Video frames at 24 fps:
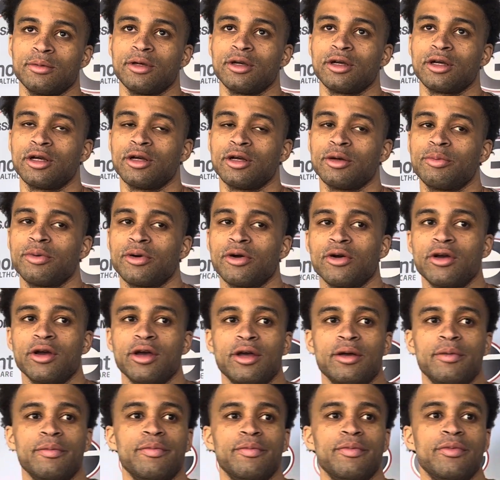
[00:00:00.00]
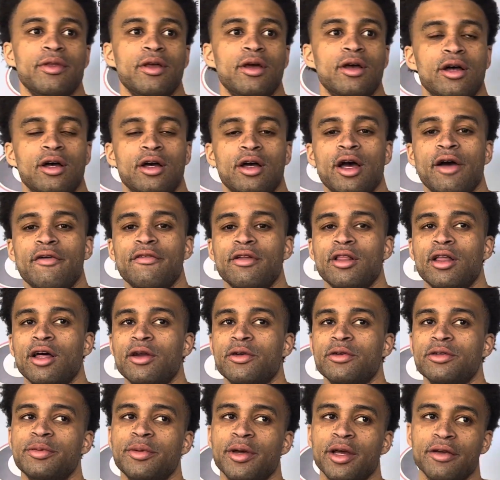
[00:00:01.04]
They're a good program. I have a lot
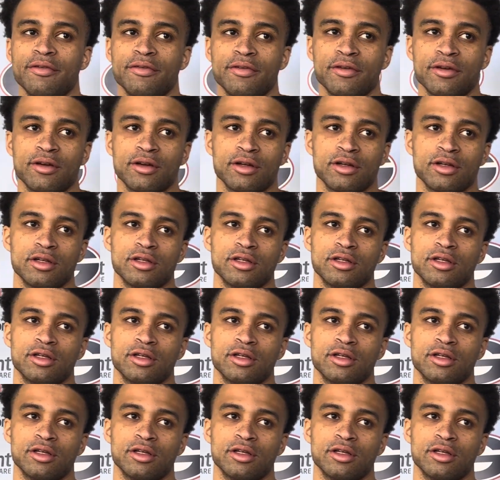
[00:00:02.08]
of respect for